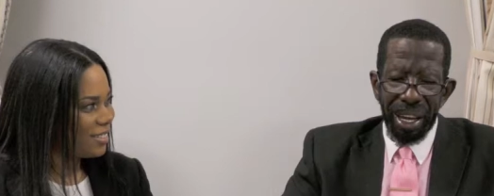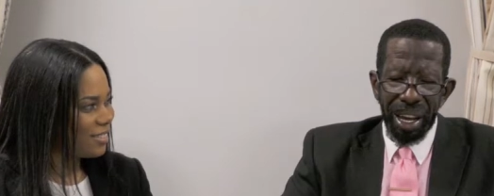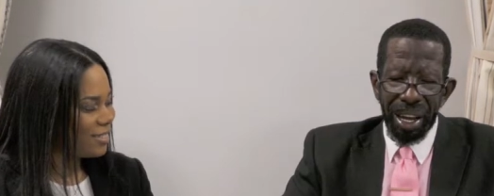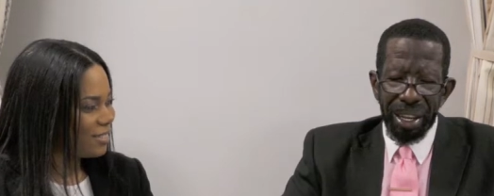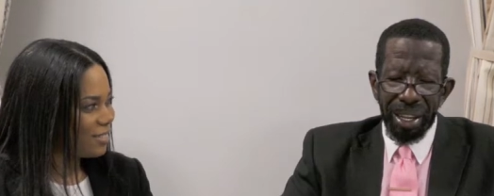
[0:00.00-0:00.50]

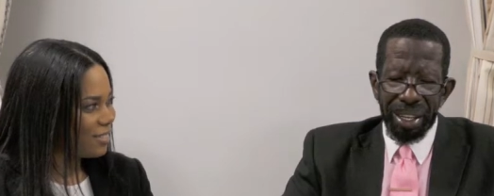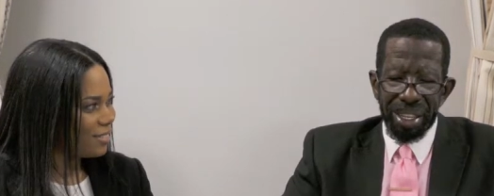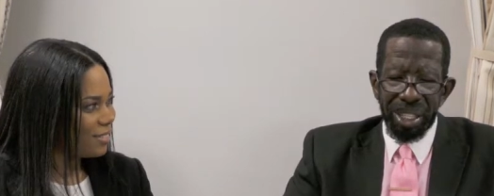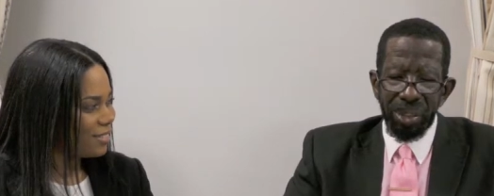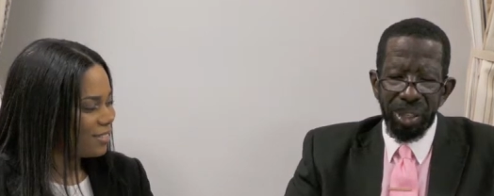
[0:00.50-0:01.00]
Speaker 1: I I, I
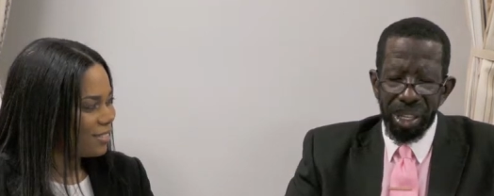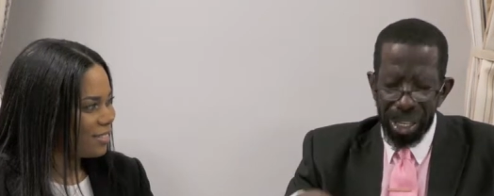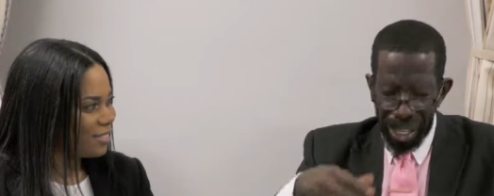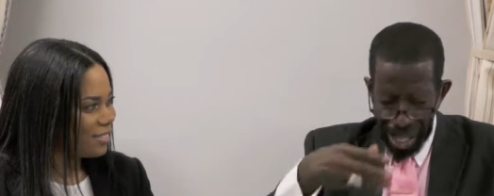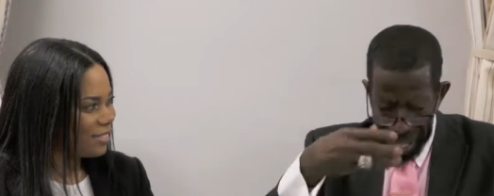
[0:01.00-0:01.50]
just
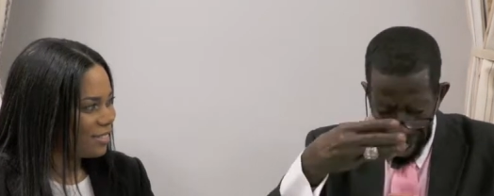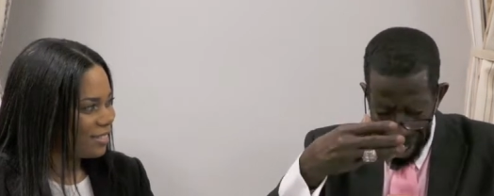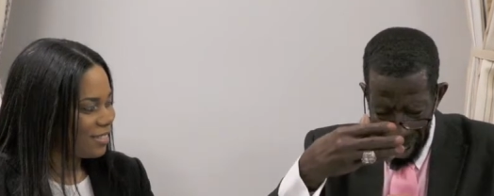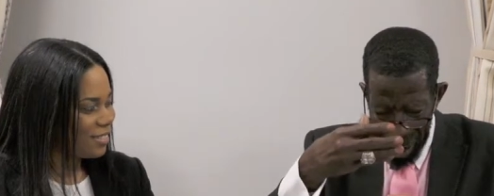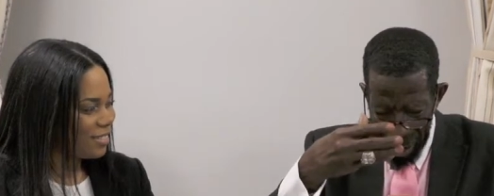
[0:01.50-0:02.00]
was you
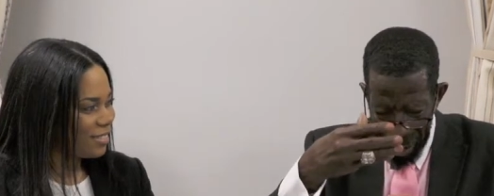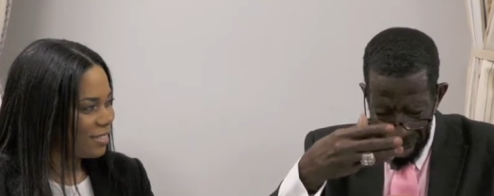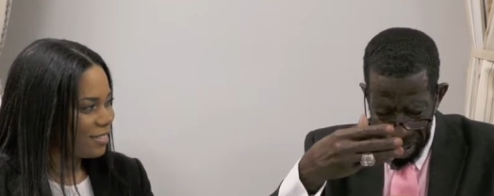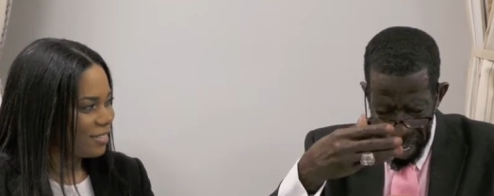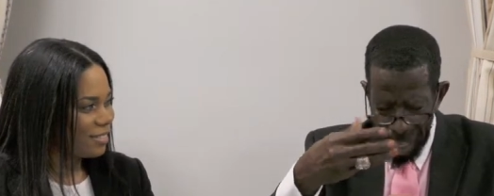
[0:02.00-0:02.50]
know
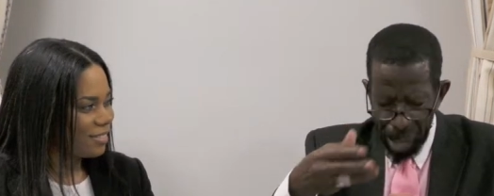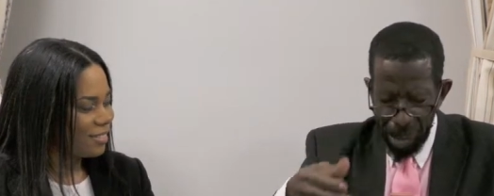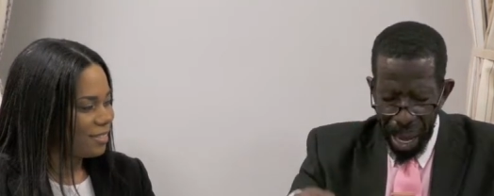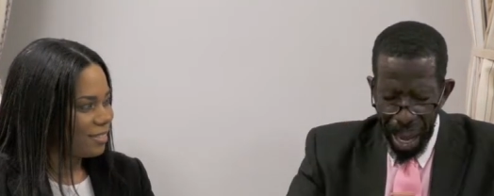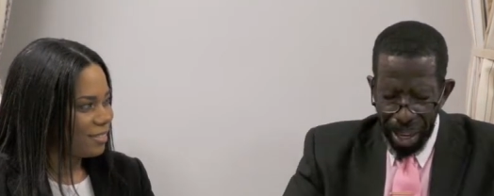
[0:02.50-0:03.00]
taken
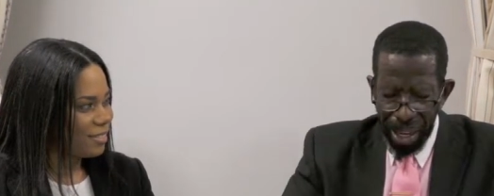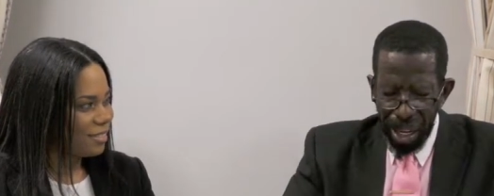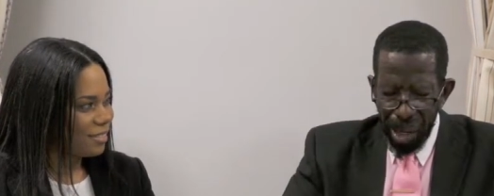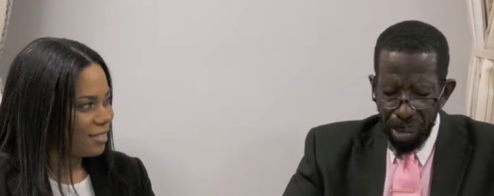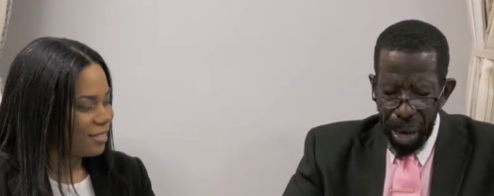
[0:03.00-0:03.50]
aback
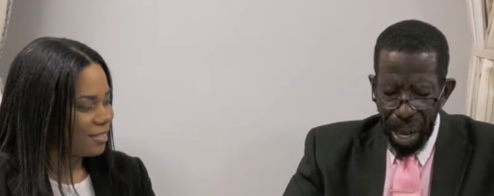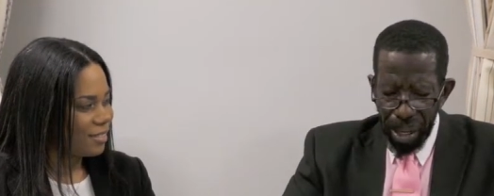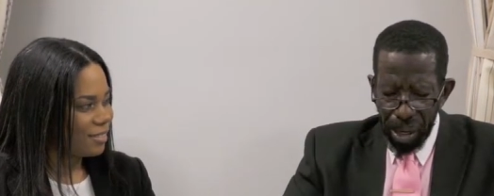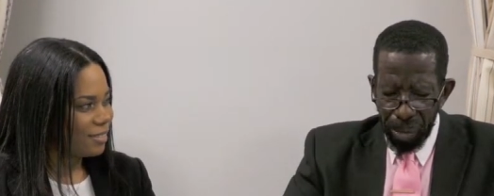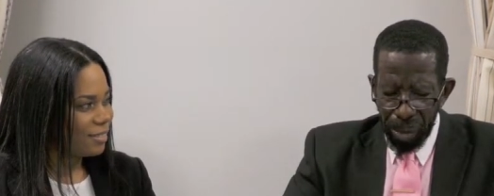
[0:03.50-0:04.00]
by
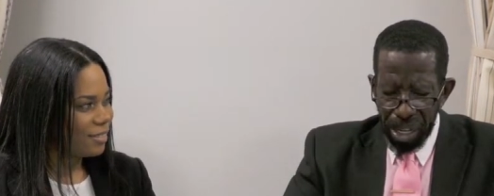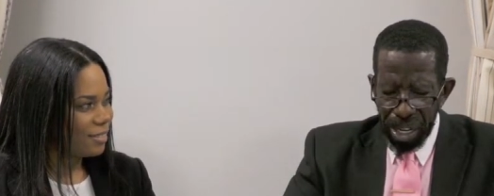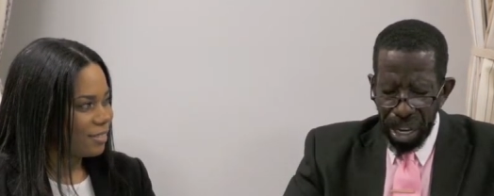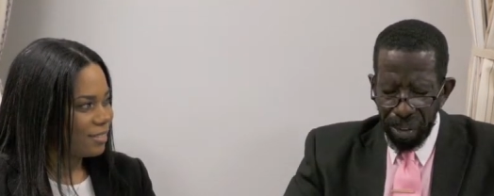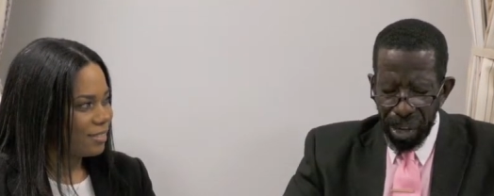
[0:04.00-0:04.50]
the complete
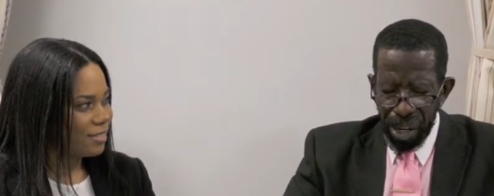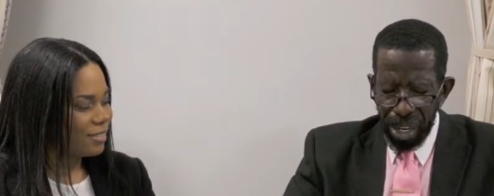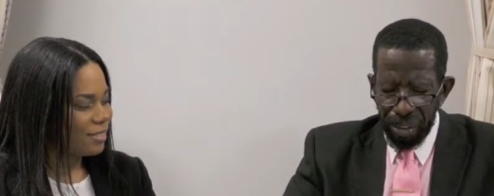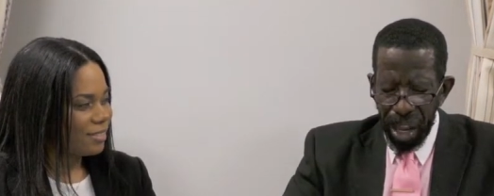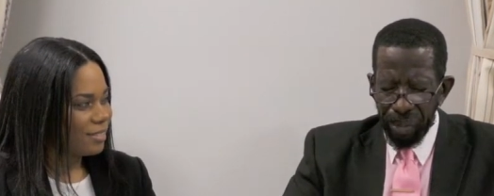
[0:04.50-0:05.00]
care because
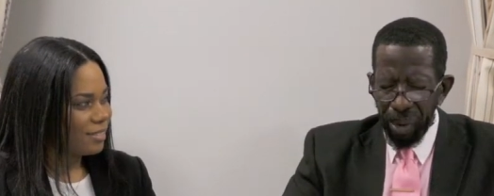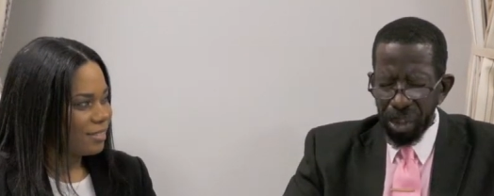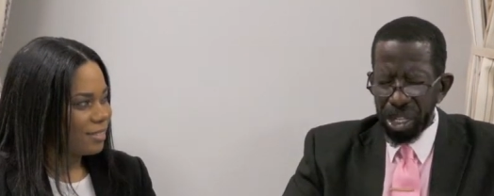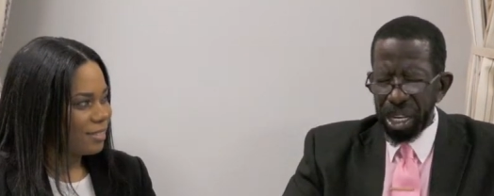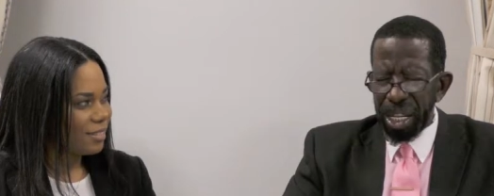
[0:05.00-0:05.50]
I'm not a
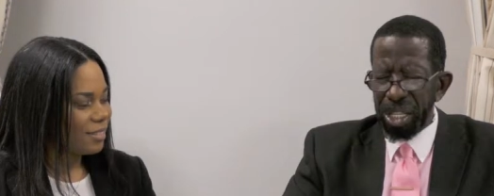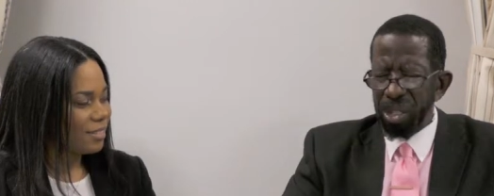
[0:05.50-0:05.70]
person that's